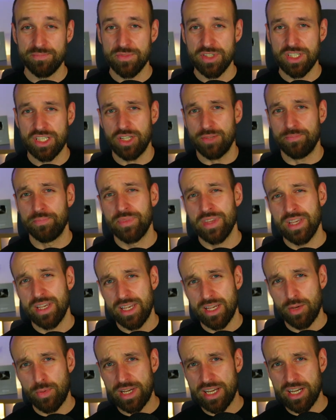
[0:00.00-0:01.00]
So
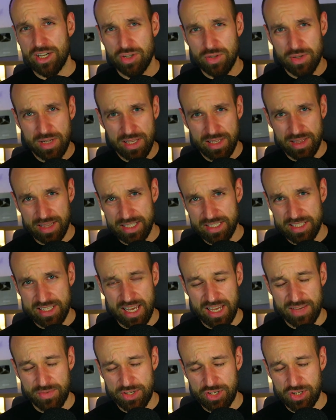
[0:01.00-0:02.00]
here we go, let's
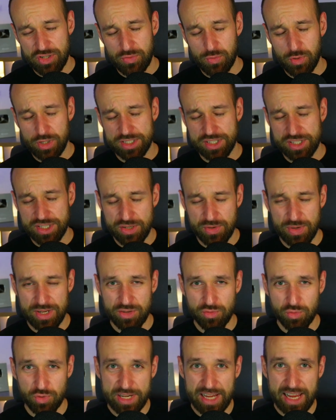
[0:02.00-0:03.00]
dive into what's new
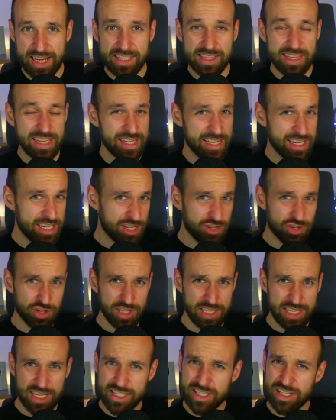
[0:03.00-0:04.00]
in React land. And
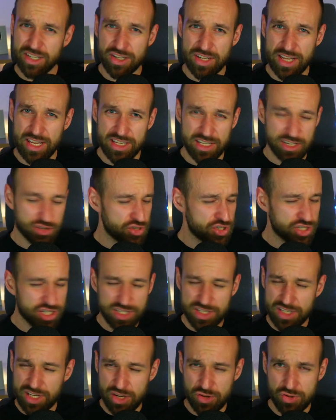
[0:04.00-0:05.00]
usually it's a good idea to
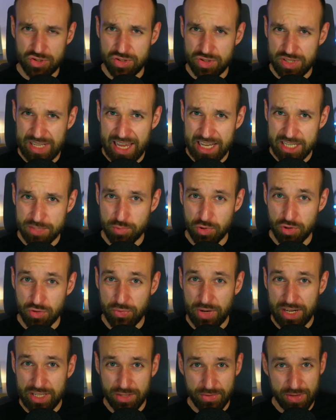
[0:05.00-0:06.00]
just go to the X
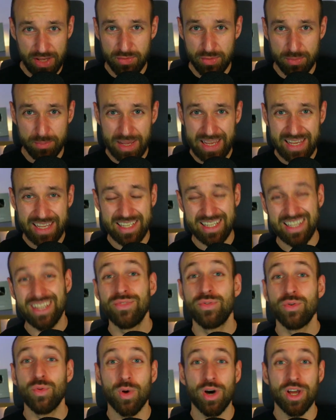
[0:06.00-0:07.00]
profile of Evan Bacon if
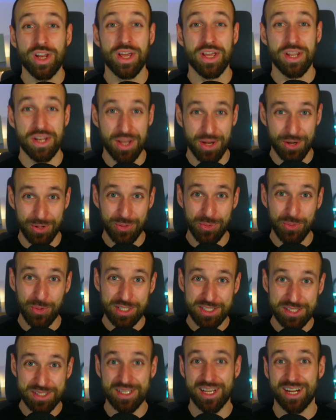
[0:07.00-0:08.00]
you want to know
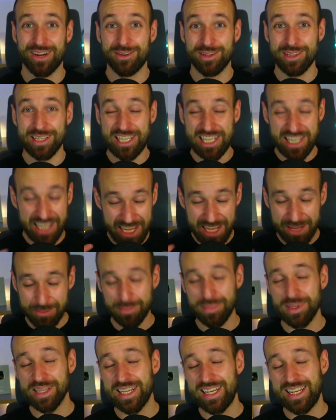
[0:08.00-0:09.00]
what's currently
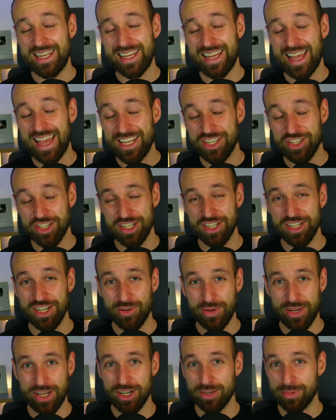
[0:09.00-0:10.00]
bleeding edge and
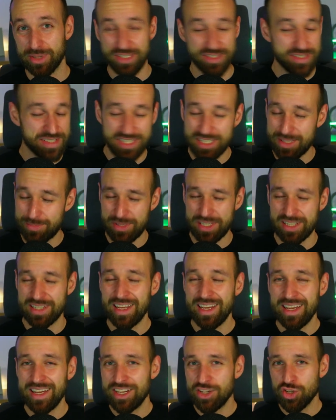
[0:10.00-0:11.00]
going on, because he's been
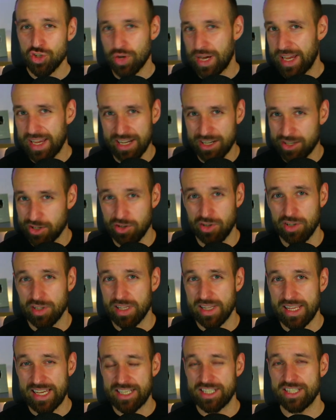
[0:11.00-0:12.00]
trying out all the
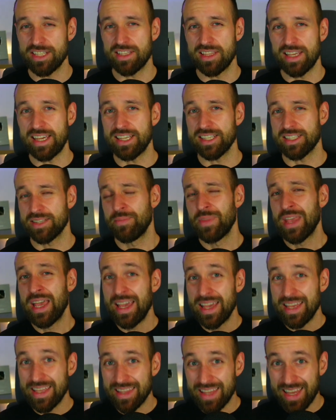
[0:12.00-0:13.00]
latest things.
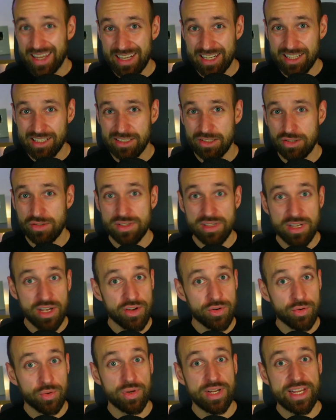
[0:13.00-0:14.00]
That includes
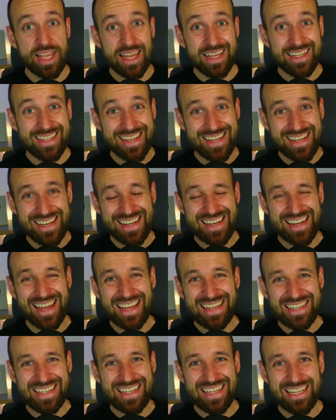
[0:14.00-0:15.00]
React
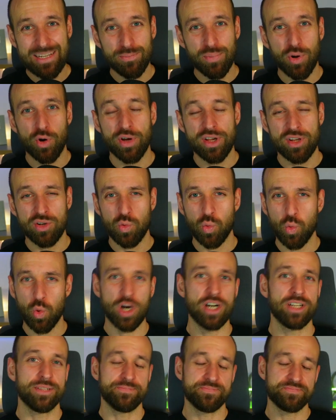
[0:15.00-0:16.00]

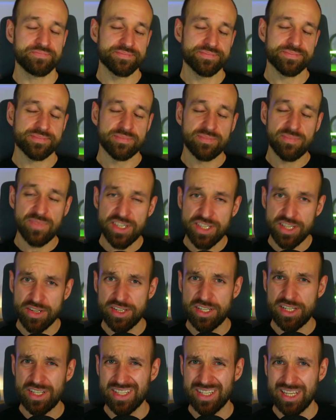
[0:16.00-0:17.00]
19.1. So
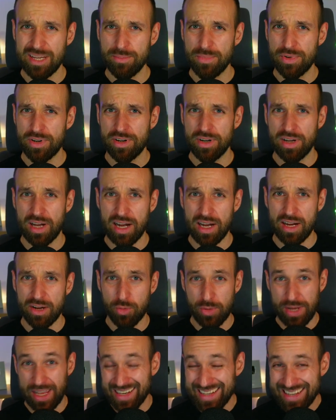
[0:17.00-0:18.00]
in December,
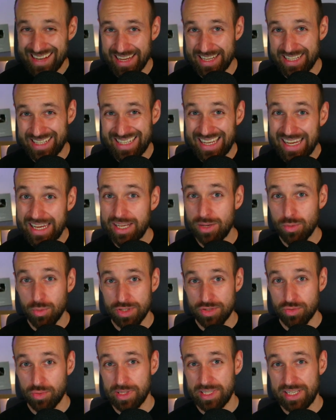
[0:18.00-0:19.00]
React 19
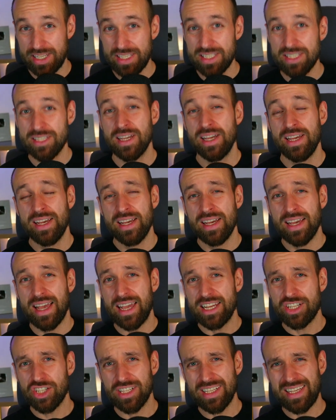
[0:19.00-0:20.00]
was released.
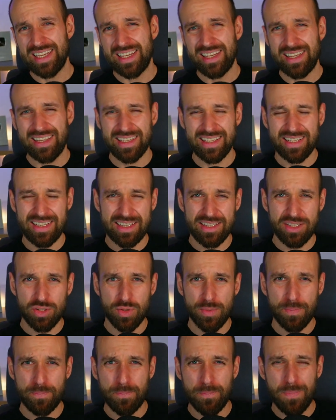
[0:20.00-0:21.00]
Actually, it's
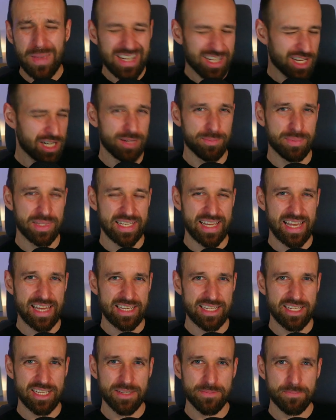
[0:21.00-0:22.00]
a bit
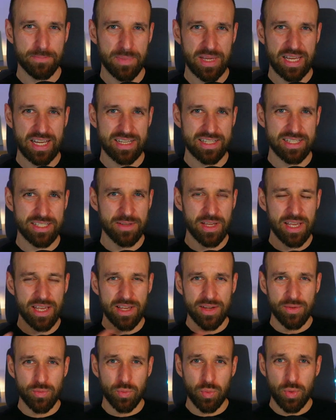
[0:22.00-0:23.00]
complicated because
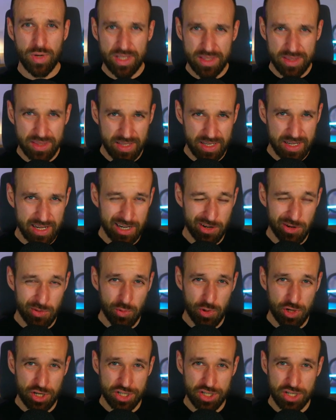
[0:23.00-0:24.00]
with the current
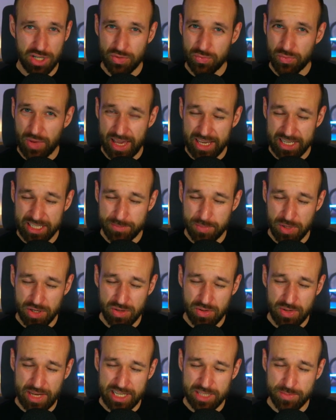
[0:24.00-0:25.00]
version of
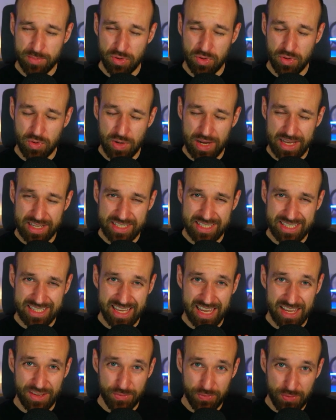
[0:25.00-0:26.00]
Expo
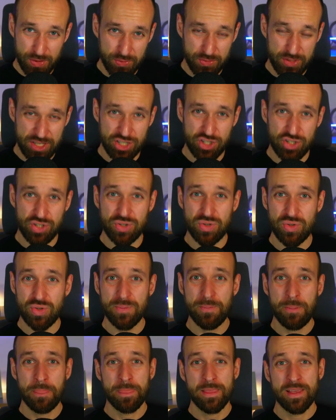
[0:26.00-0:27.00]
SDK
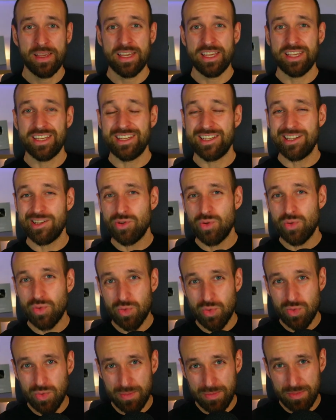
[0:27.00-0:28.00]
52,
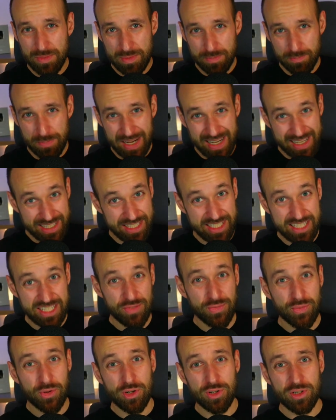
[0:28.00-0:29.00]
you by
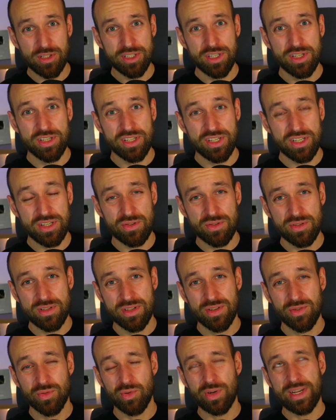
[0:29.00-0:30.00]
default
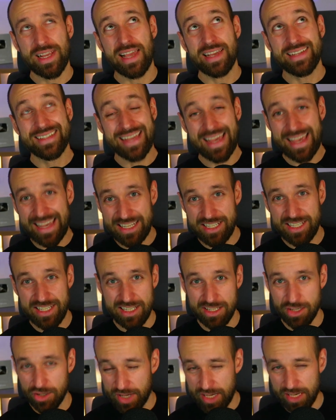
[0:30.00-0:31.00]
use React
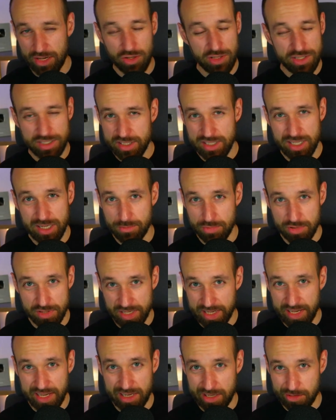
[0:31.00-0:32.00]
18. Okay, all these numbers
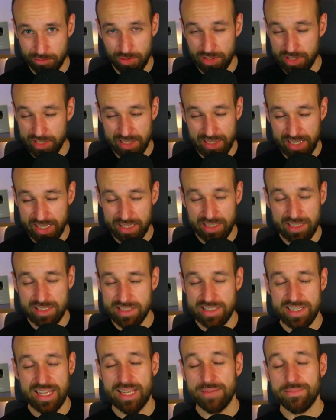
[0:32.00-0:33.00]
are getting really
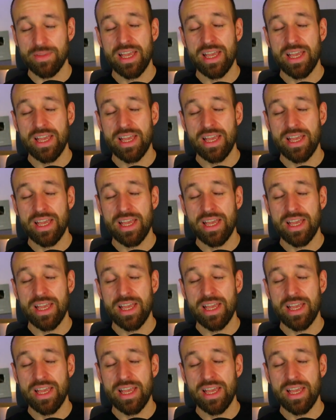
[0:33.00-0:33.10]
insane.